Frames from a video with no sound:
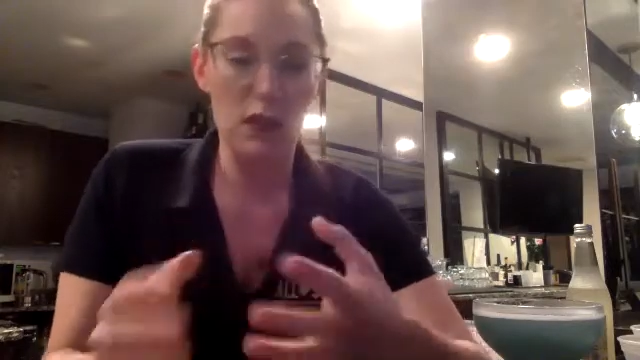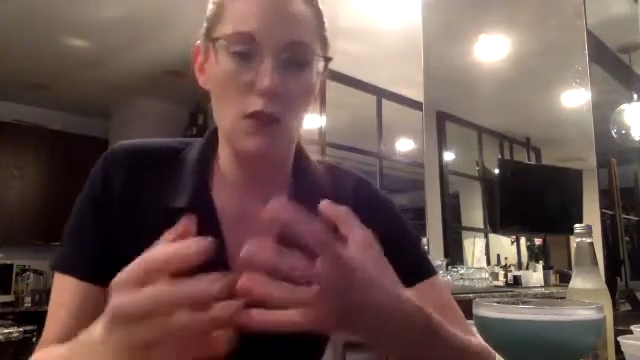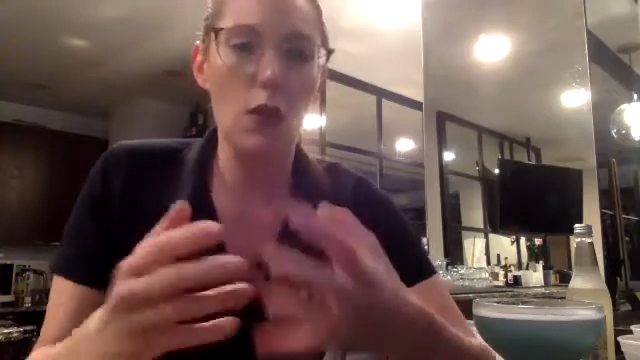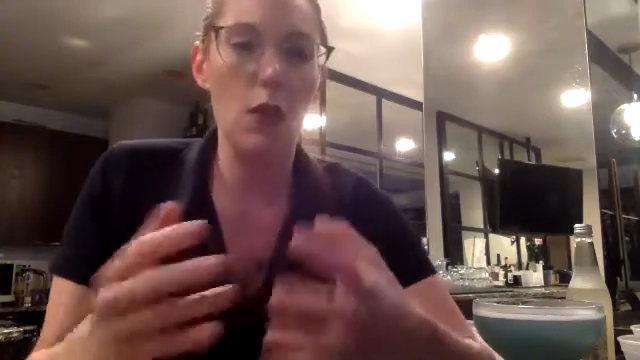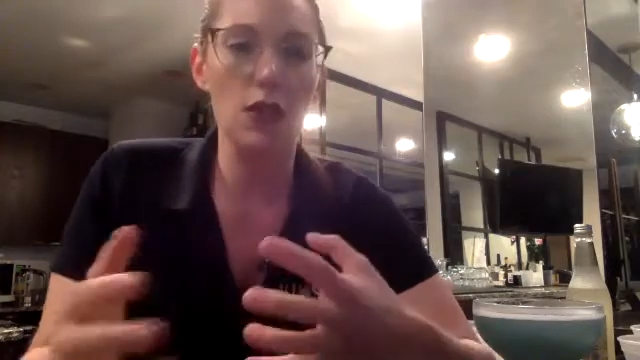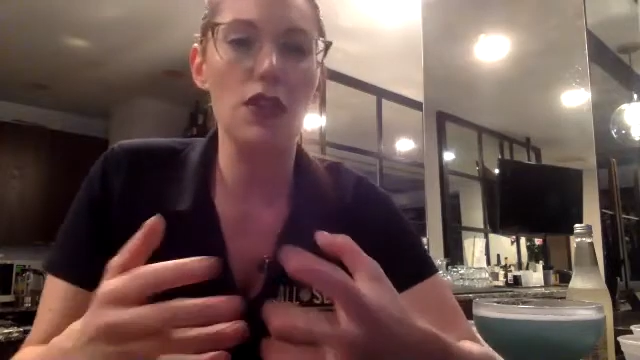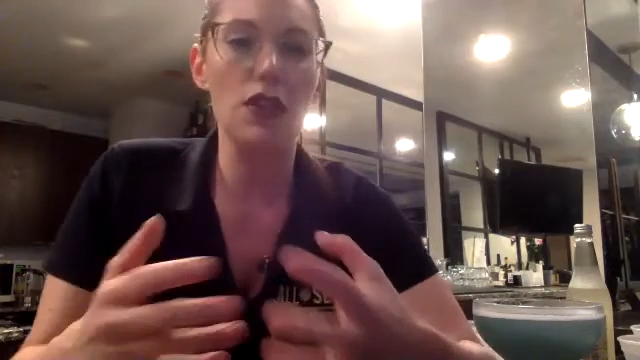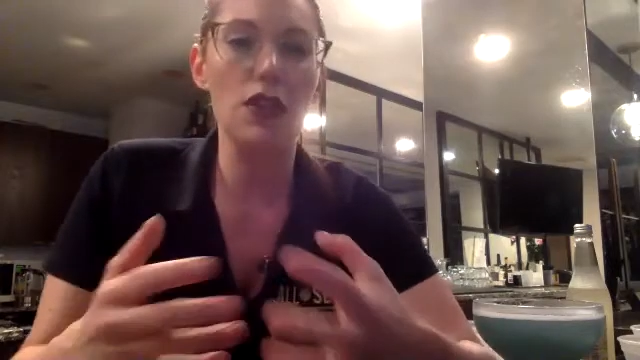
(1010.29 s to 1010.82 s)

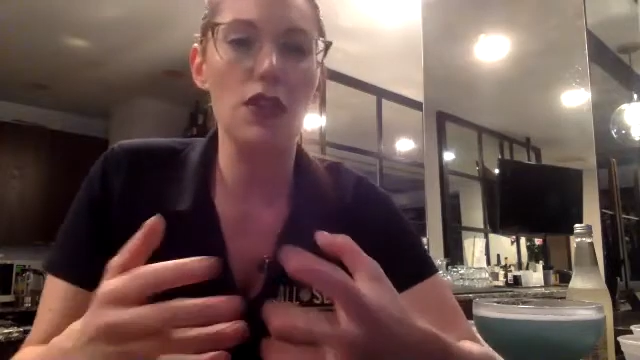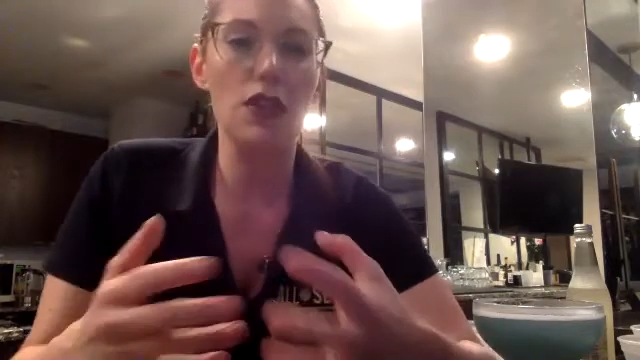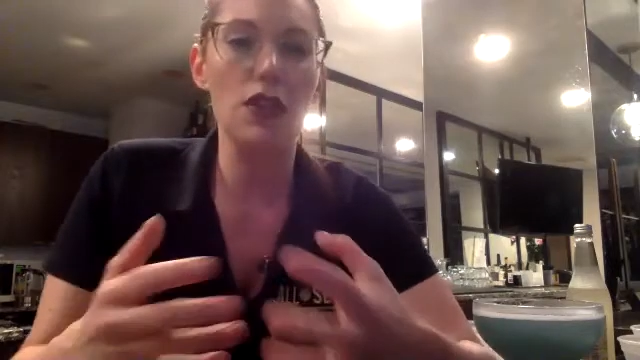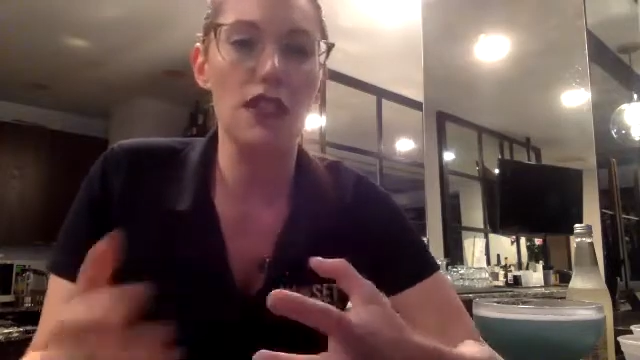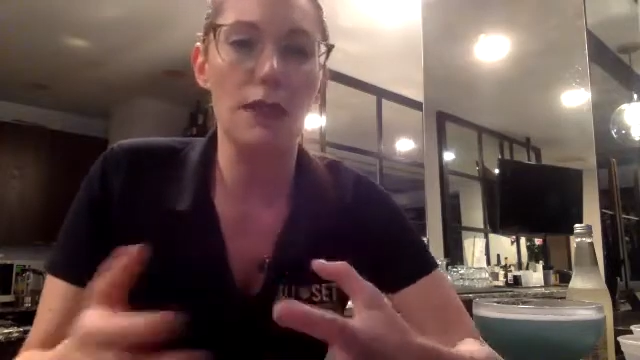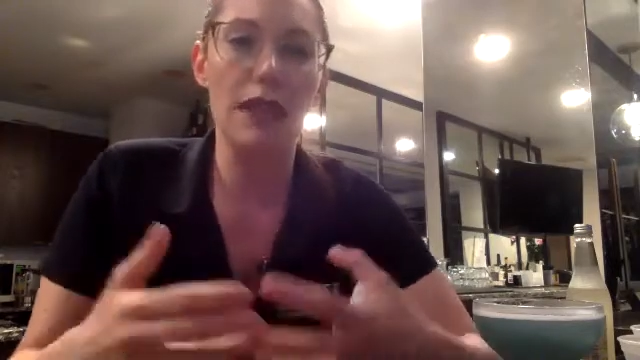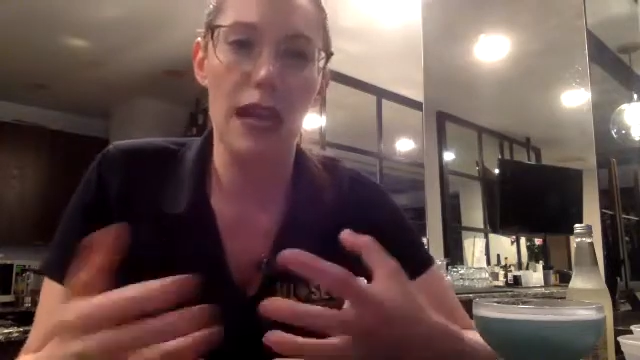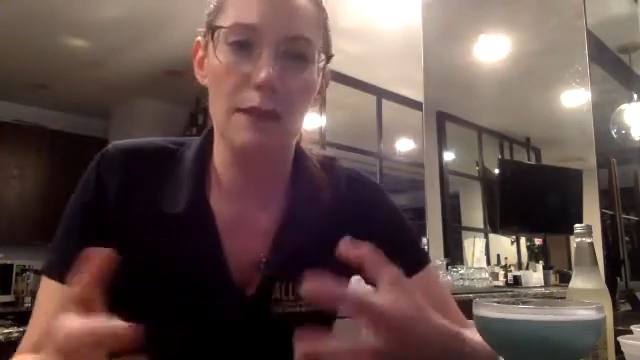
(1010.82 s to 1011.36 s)
cordials
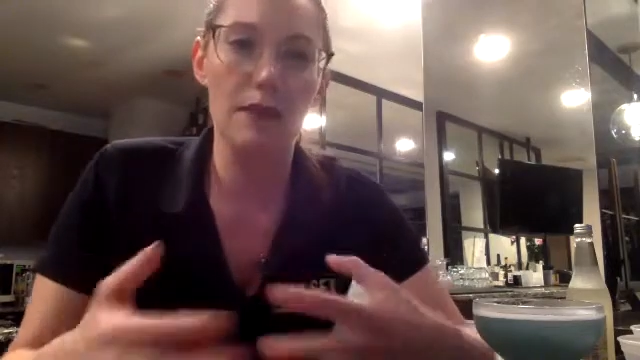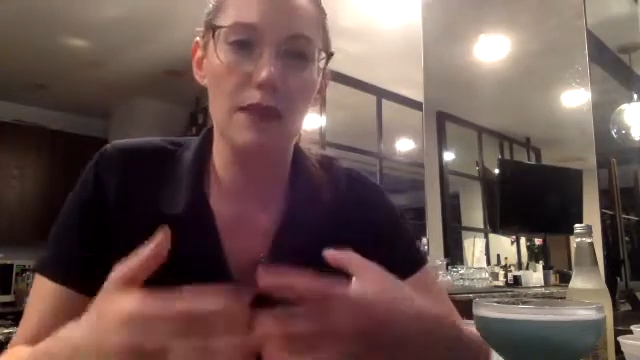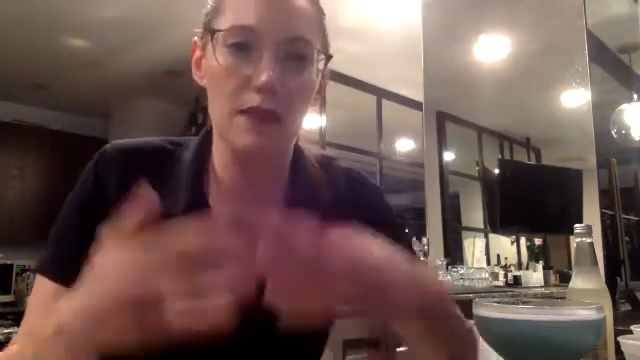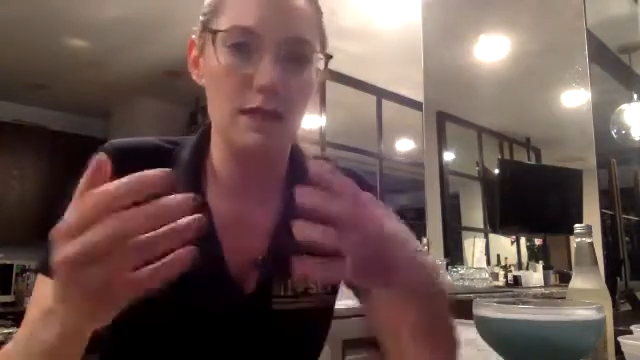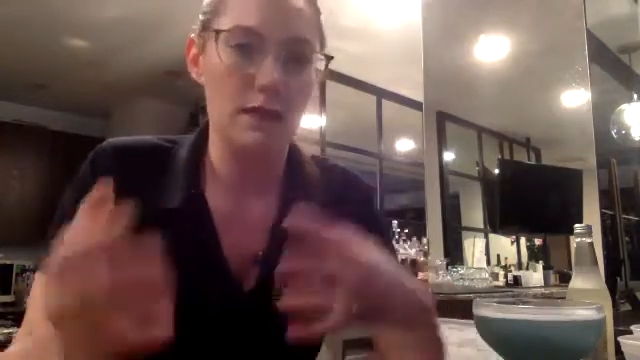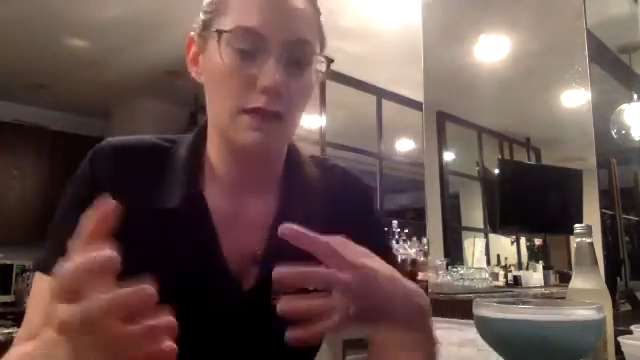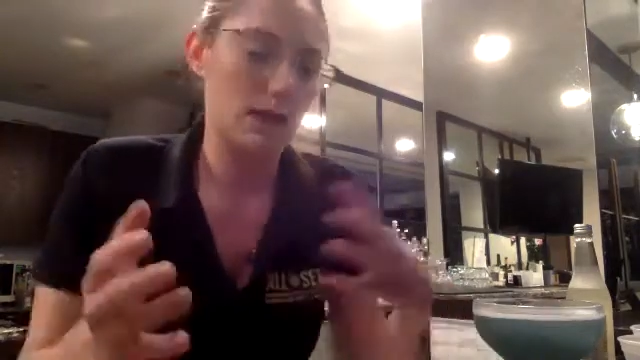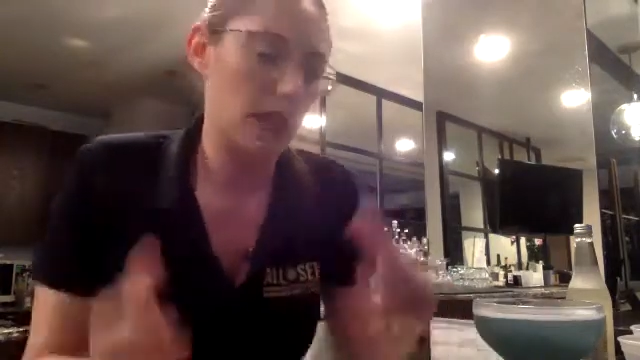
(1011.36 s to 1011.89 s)

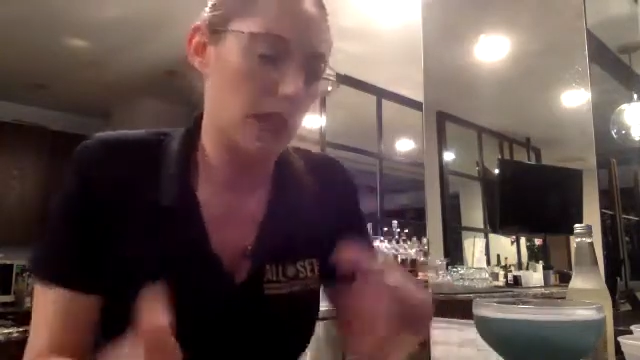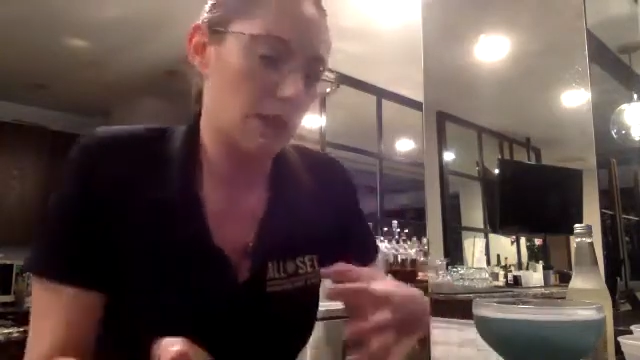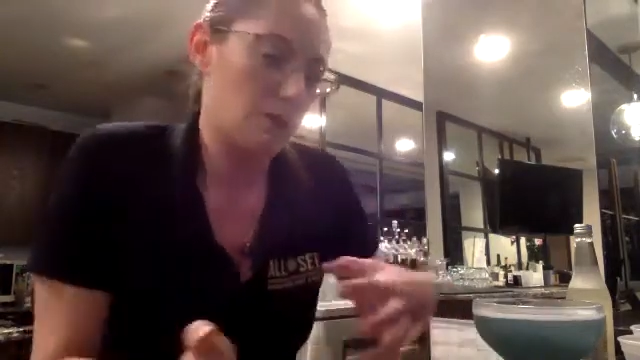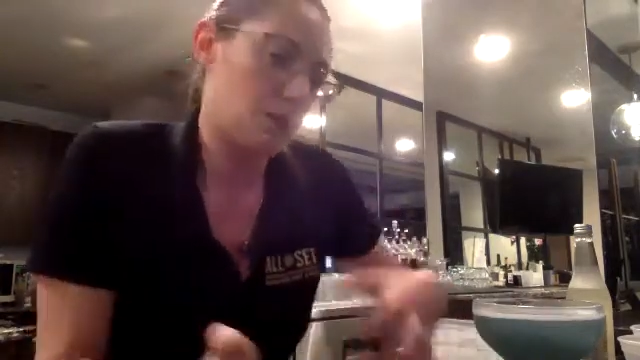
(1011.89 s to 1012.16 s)
sometimes can